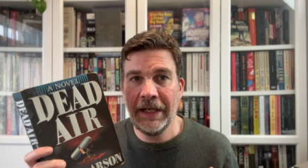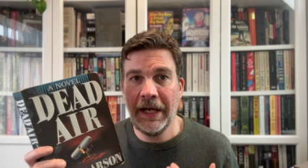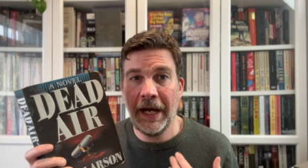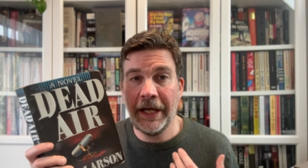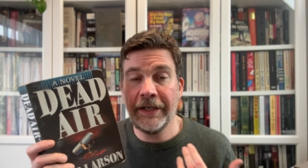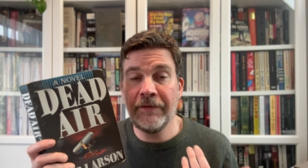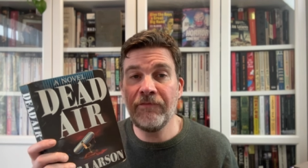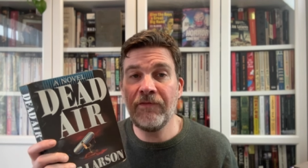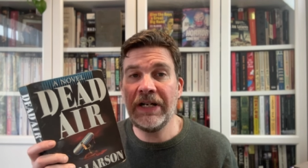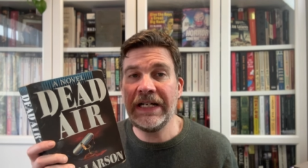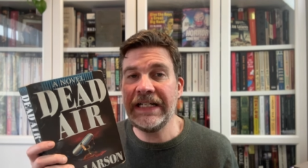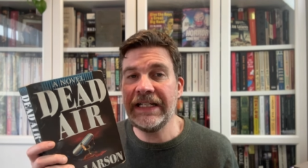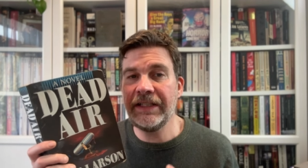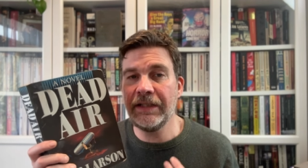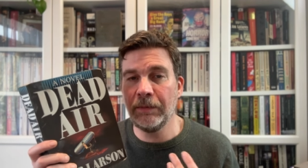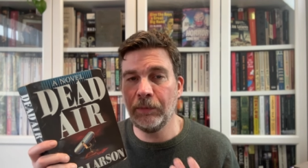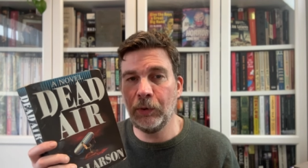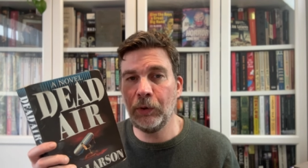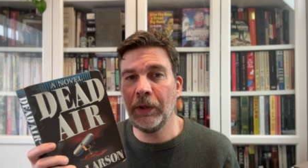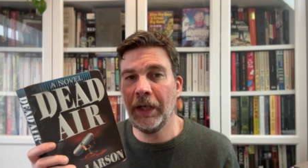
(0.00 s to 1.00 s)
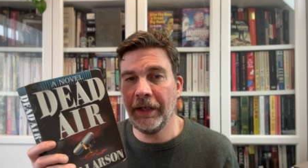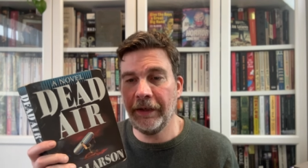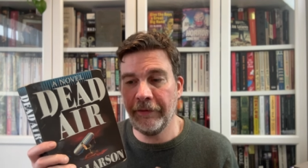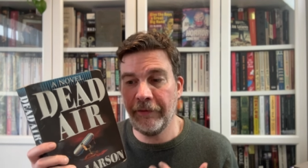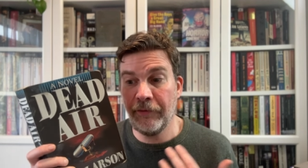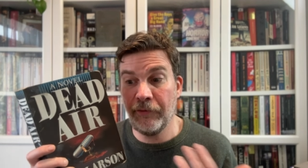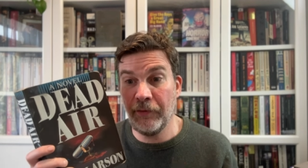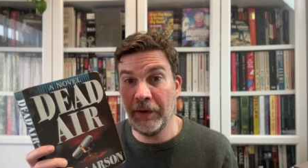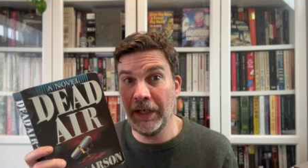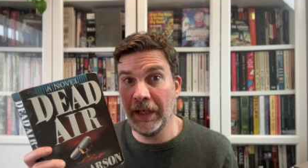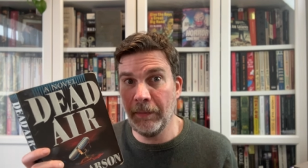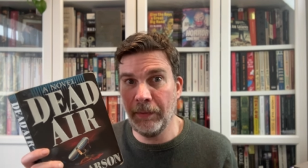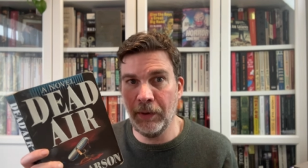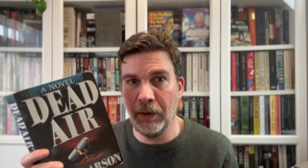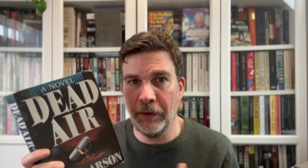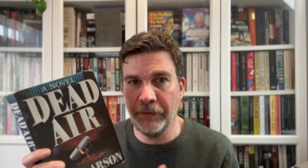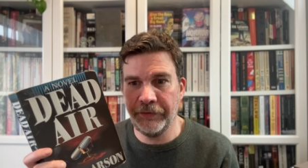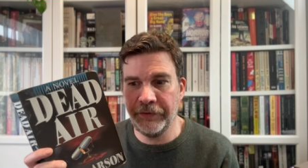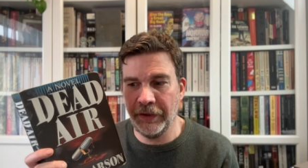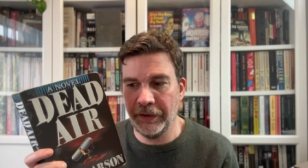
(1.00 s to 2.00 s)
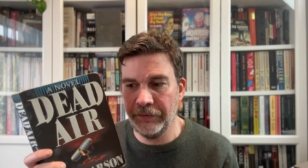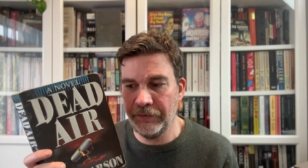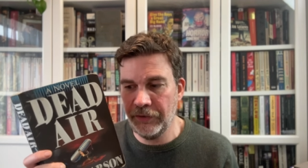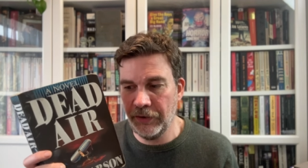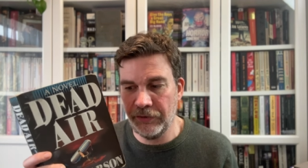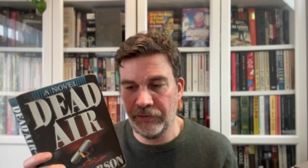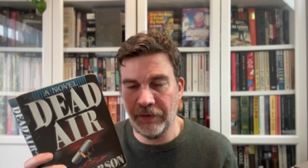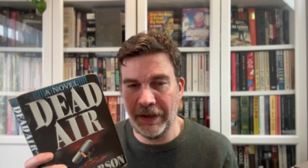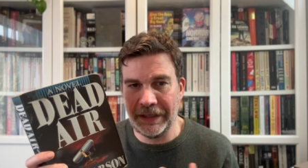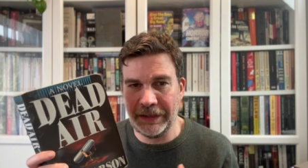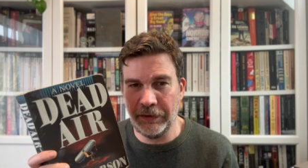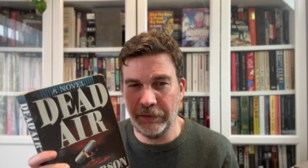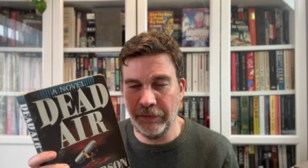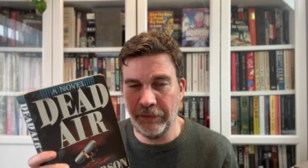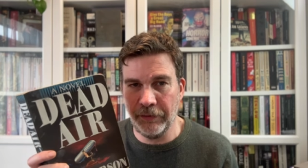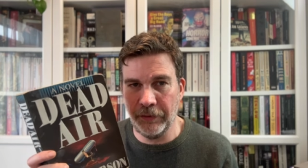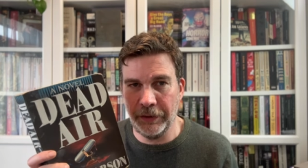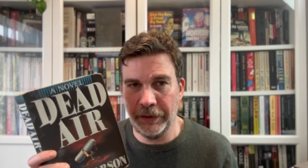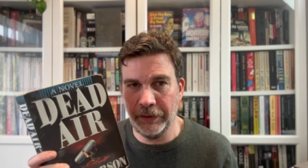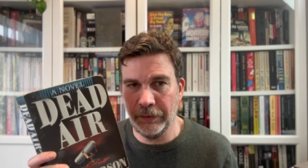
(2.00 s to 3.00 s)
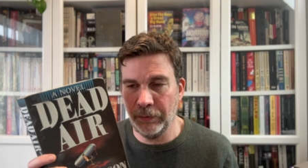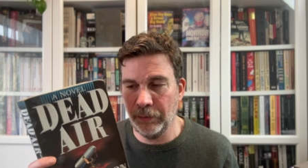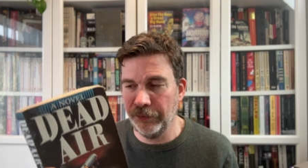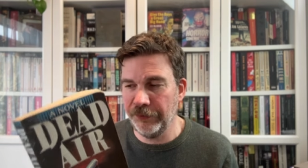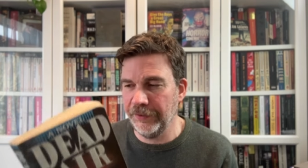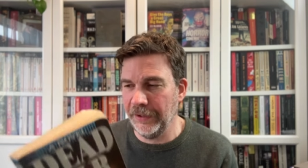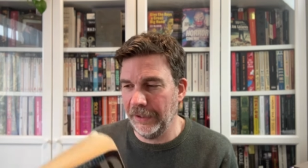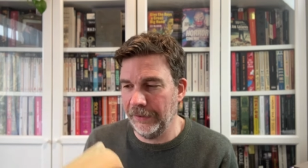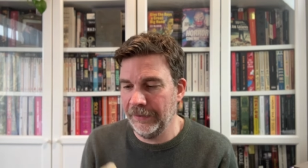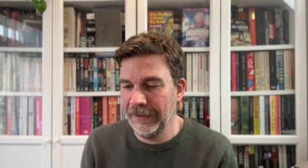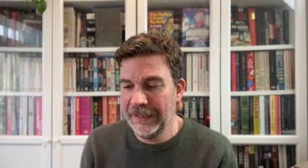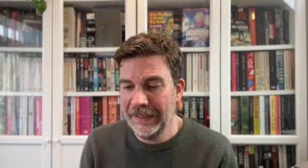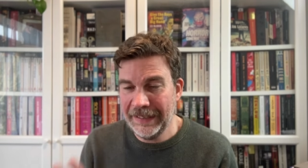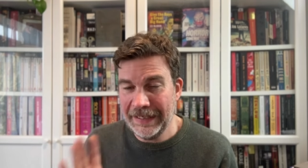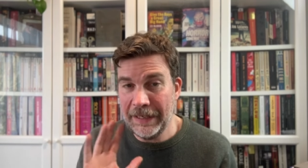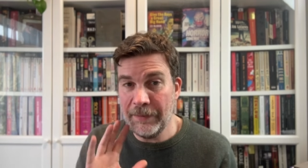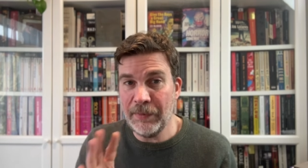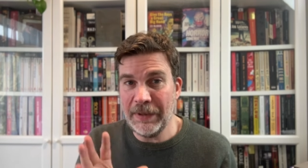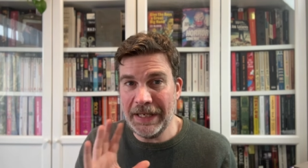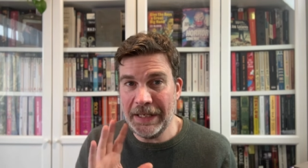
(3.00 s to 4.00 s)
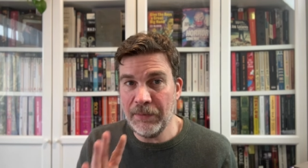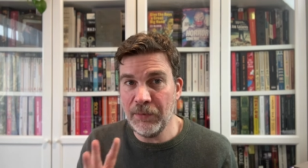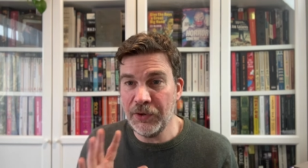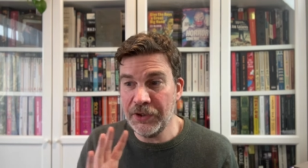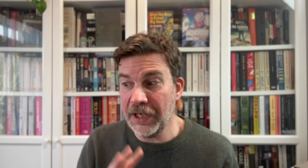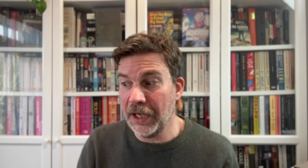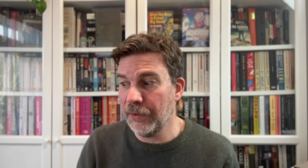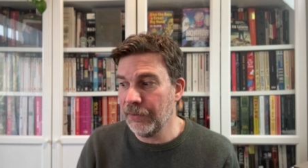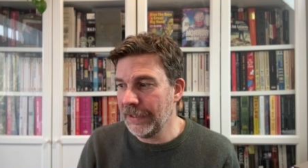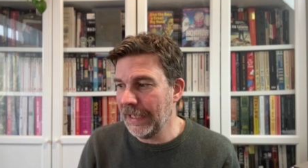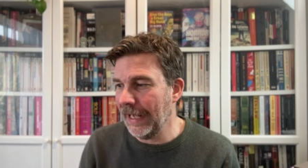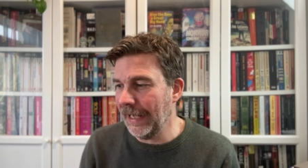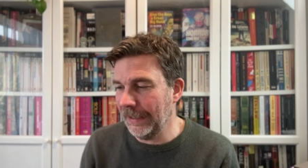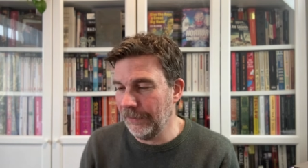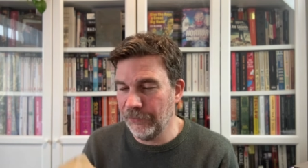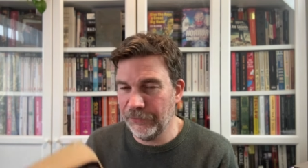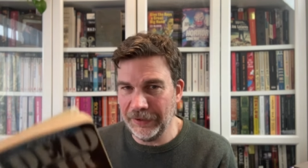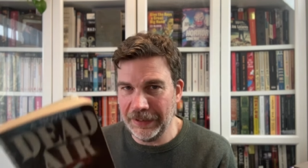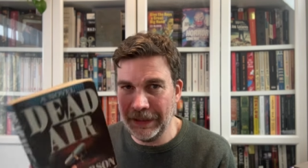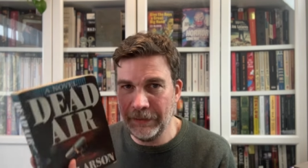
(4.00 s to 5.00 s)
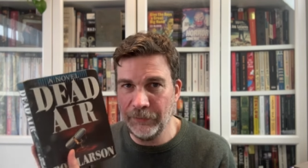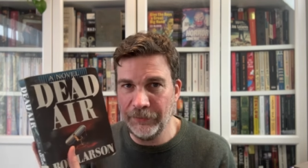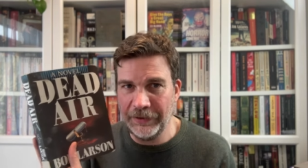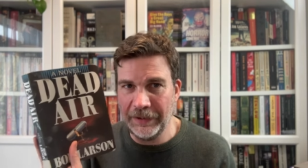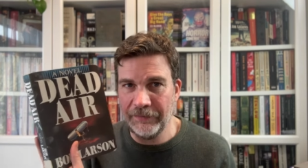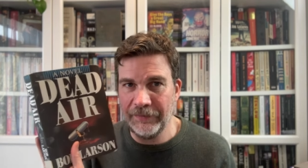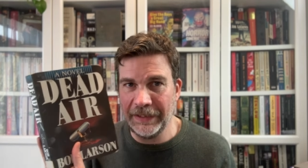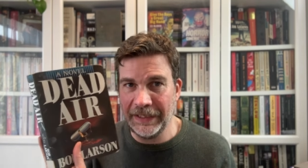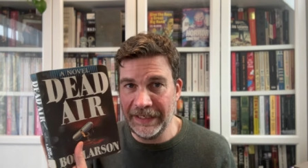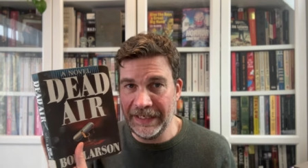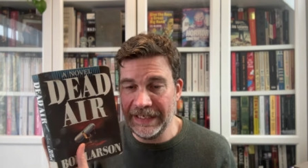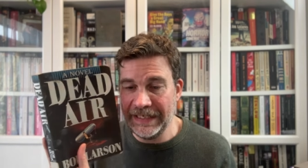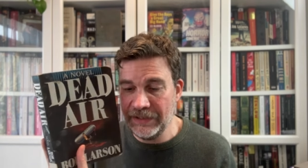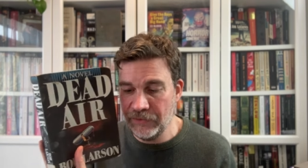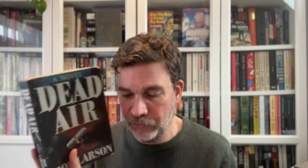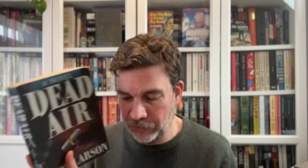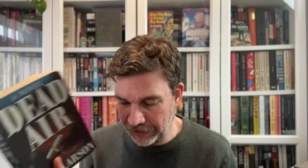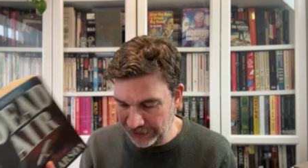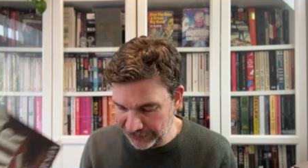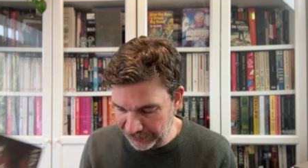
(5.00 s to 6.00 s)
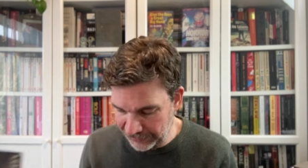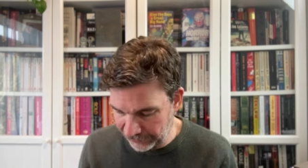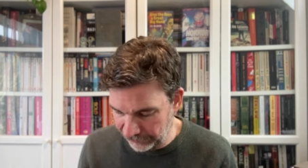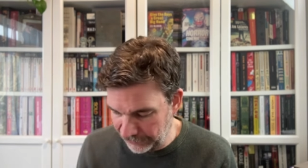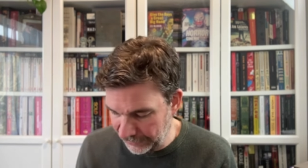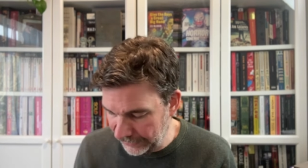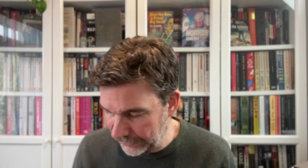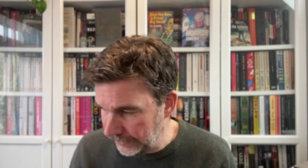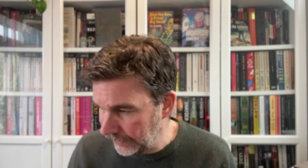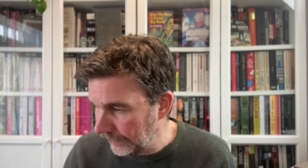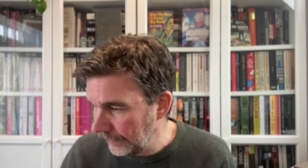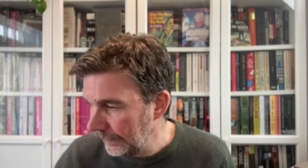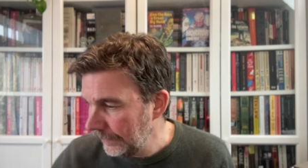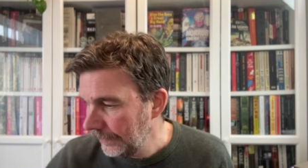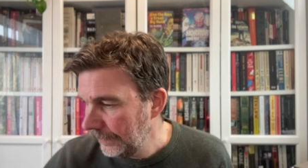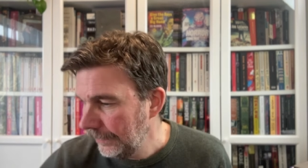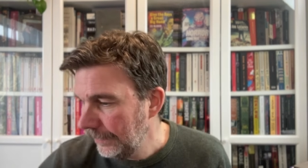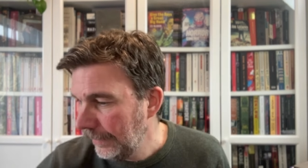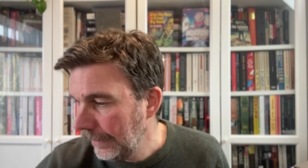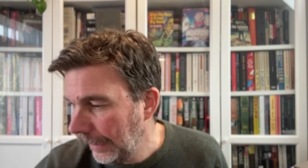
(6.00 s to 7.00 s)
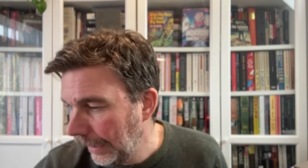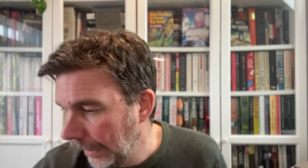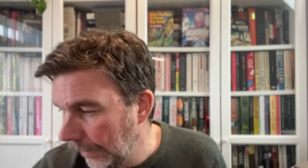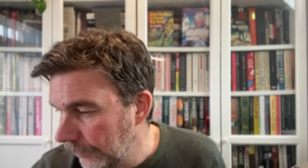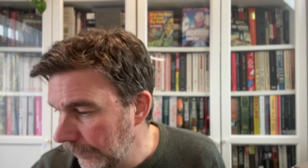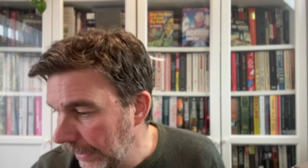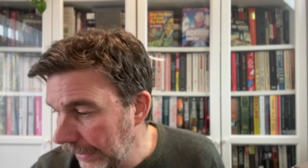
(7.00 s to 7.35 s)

and a reasonable kind of thriller plot to drag you through it all. So it was okay. It was definitely an interesting read. And